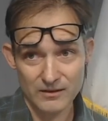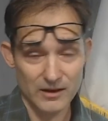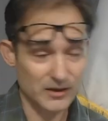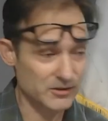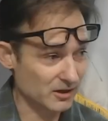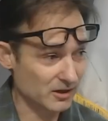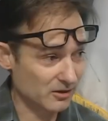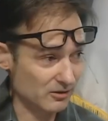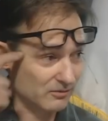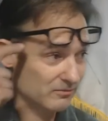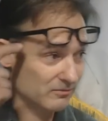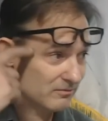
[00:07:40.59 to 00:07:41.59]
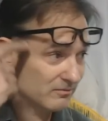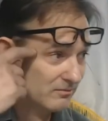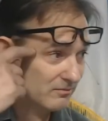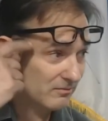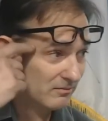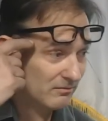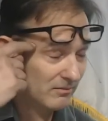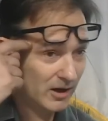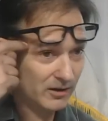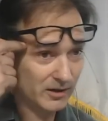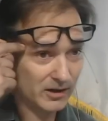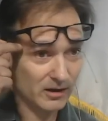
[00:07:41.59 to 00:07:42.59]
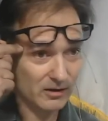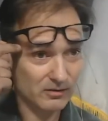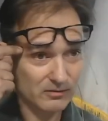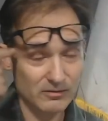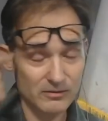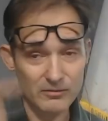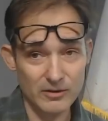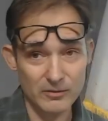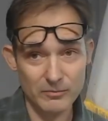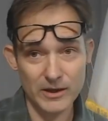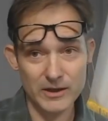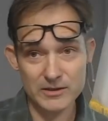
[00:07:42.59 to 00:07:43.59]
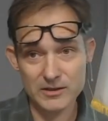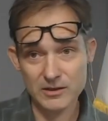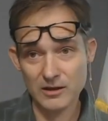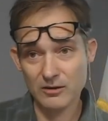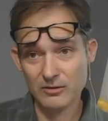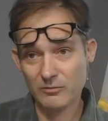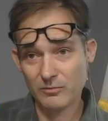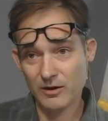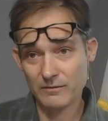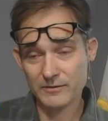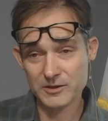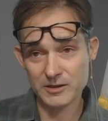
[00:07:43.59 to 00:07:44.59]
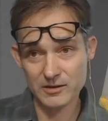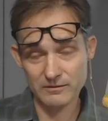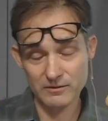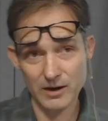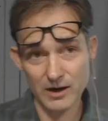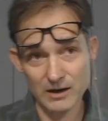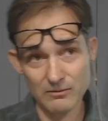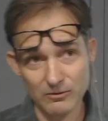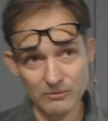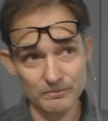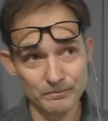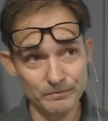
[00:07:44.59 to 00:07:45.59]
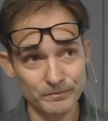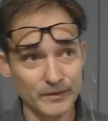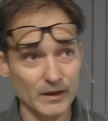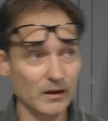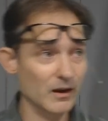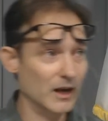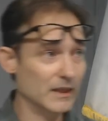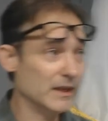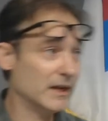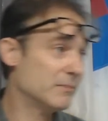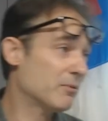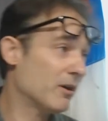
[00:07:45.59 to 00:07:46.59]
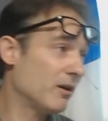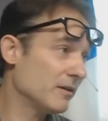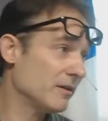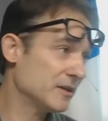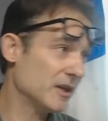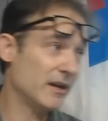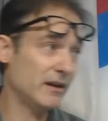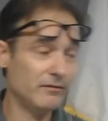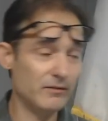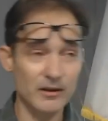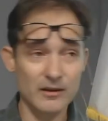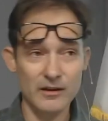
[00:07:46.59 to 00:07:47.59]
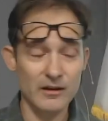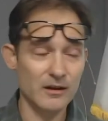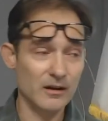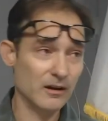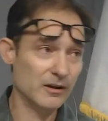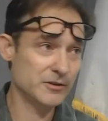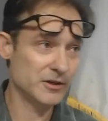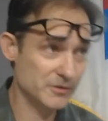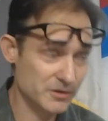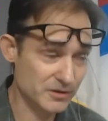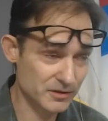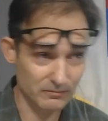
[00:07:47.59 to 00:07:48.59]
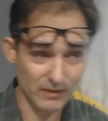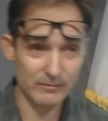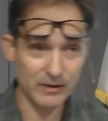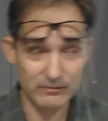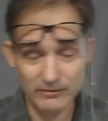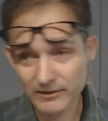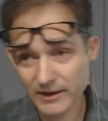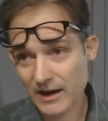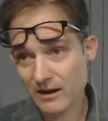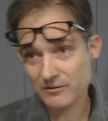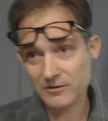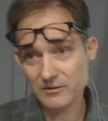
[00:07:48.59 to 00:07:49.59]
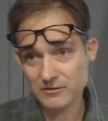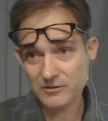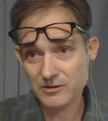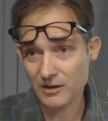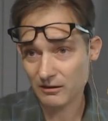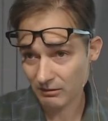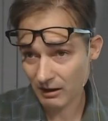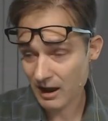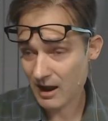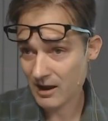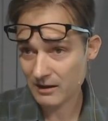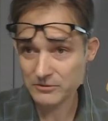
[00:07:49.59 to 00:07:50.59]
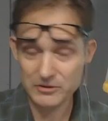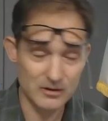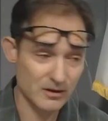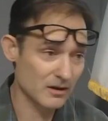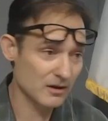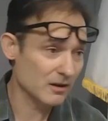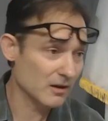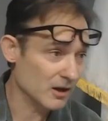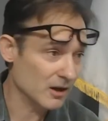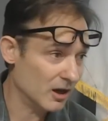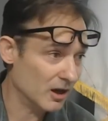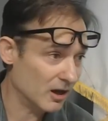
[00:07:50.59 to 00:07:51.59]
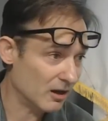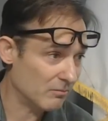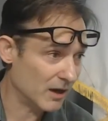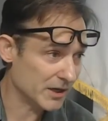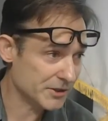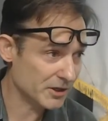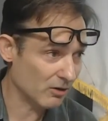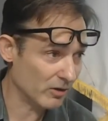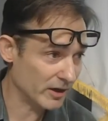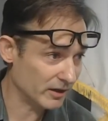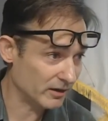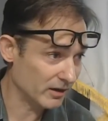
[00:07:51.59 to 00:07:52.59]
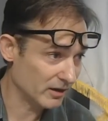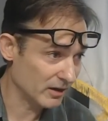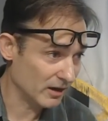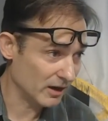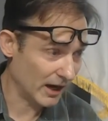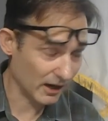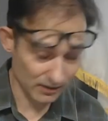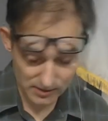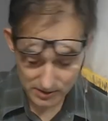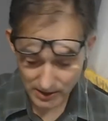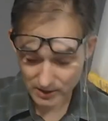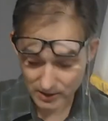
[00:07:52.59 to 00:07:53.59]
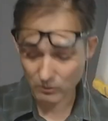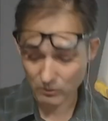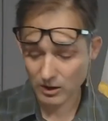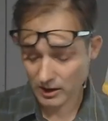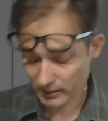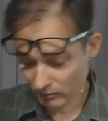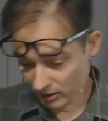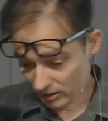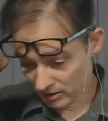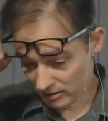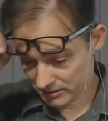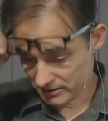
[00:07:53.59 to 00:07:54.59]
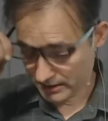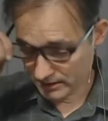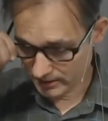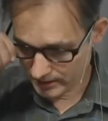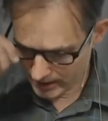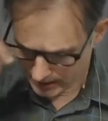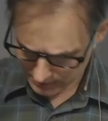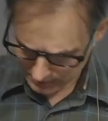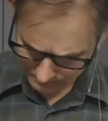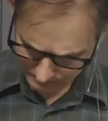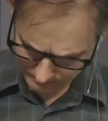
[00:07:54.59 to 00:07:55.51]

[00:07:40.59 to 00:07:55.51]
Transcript: And so, here you go. It pays to know the prophecies of the Bible. And they probably saved hundreds, maybe even thousands of lives by showing Alexander where he was there in Daniel.